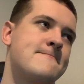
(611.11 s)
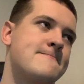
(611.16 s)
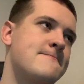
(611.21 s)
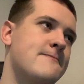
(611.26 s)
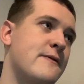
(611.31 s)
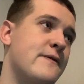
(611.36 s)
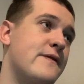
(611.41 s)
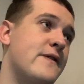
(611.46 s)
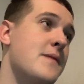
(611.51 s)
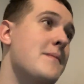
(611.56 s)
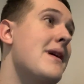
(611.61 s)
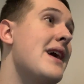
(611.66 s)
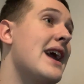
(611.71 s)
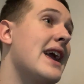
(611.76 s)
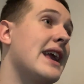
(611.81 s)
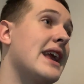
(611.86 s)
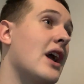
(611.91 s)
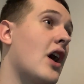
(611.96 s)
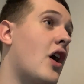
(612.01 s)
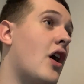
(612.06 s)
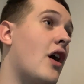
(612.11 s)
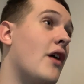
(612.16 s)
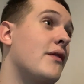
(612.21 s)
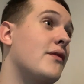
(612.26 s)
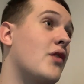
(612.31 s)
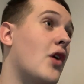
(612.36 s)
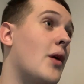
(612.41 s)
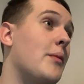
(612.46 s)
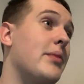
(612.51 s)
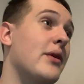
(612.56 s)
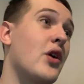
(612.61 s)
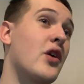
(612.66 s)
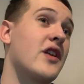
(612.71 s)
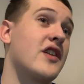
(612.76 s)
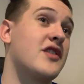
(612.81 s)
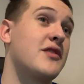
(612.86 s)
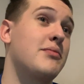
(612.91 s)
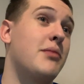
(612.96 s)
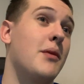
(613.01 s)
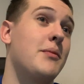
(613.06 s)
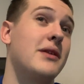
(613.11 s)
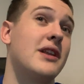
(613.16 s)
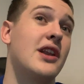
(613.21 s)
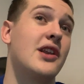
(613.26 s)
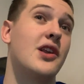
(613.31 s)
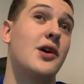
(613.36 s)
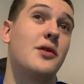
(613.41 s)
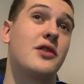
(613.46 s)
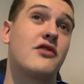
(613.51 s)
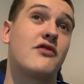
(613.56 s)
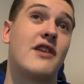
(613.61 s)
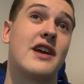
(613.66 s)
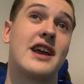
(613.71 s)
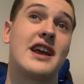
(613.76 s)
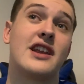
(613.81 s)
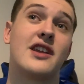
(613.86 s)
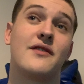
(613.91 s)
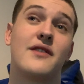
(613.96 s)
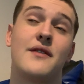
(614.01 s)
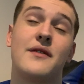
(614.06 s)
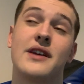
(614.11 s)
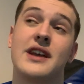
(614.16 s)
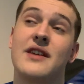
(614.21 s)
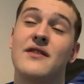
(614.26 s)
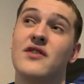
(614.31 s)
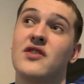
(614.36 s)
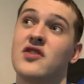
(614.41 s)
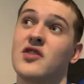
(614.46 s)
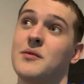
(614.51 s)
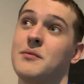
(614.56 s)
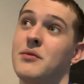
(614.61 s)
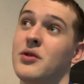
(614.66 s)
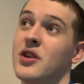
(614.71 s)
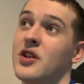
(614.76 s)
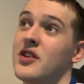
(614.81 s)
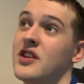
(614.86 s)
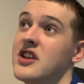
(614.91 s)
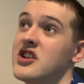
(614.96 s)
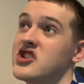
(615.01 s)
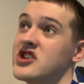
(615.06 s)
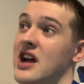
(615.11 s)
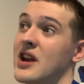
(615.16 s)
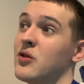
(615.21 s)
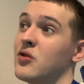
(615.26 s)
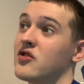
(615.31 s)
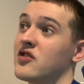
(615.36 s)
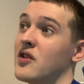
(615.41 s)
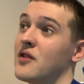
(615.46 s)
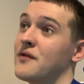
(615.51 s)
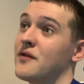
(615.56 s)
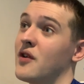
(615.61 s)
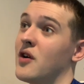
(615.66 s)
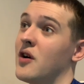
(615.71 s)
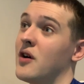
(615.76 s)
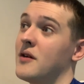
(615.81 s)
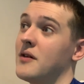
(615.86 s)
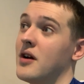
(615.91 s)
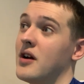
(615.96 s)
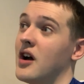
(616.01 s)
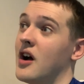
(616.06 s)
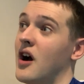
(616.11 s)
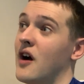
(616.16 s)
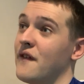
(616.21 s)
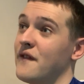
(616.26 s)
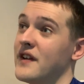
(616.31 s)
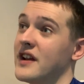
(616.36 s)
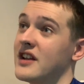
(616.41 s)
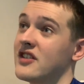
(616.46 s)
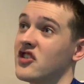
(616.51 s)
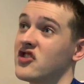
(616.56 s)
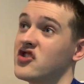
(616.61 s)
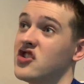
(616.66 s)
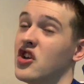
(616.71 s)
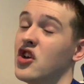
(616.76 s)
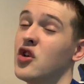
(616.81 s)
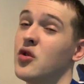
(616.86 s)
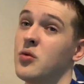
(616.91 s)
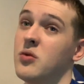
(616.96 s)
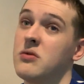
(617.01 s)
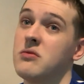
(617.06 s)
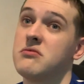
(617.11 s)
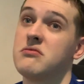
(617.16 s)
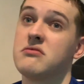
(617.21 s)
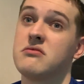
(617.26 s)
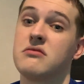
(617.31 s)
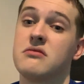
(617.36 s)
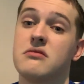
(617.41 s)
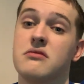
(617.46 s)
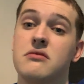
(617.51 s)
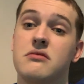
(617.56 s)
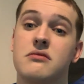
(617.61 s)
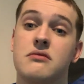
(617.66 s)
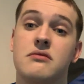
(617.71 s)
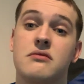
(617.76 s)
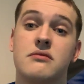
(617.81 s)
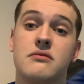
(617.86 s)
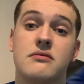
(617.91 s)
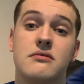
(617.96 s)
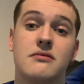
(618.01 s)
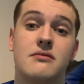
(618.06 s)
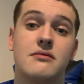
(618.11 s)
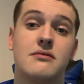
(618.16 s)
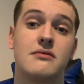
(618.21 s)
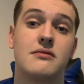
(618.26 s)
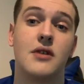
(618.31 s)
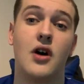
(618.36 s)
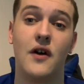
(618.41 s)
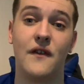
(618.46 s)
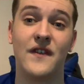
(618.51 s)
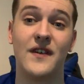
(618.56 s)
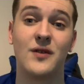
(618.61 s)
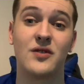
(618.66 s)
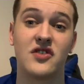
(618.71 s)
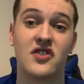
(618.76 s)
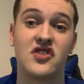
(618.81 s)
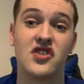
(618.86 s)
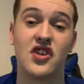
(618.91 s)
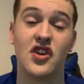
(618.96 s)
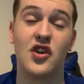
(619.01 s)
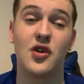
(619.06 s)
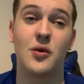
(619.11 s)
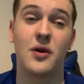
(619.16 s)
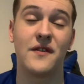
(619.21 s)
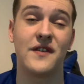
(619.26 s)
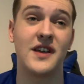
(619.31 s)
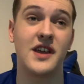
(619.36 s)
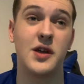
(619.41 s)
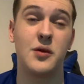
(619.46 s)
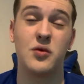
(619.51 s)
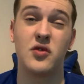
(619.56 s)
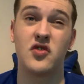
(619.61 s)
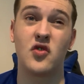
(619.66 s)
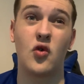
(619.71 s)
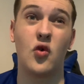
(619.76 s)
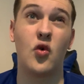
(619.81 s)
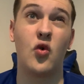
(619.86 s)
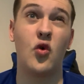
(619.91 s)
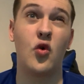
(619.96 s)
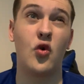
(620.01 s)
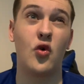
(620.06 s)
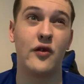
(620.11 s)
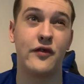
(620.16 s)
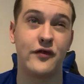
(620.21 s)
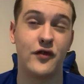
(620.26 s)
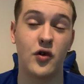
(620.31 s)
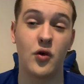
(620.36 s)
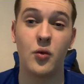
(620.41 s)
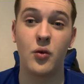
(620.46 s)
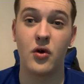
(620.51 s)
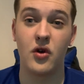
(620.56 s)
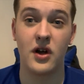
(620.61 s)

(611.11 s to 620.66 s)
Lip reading: For me, I've got to be honest, this might be the lowest rated I've ever given somebody on this channel so far. I think it's a two. I think it was a two. I think he was awful.